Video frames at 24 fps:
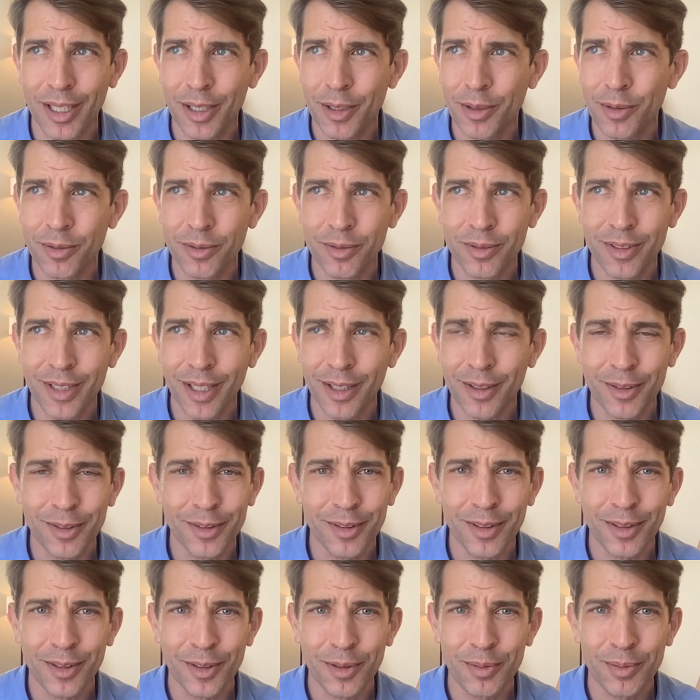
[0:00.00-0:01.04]
Can you tell
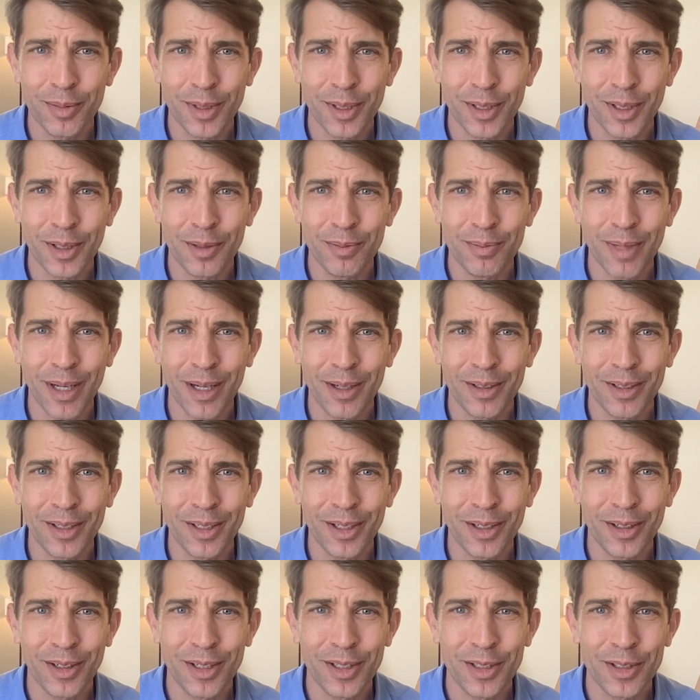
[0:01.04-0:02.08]
us a little bit about
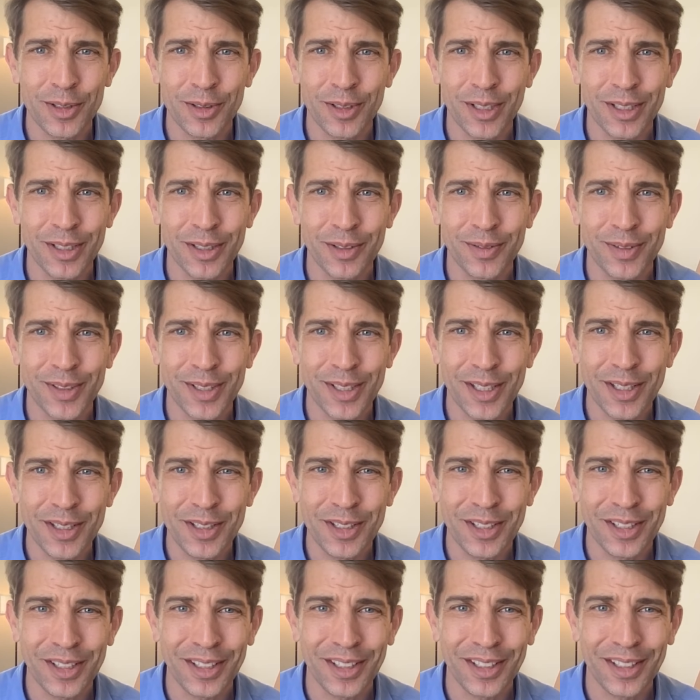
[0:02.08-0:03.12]
your history as a
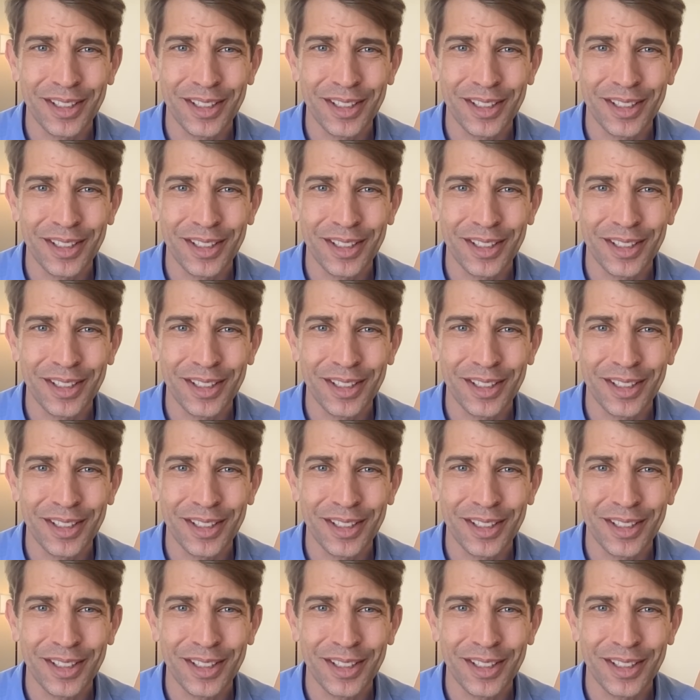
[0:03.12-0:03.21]
physician?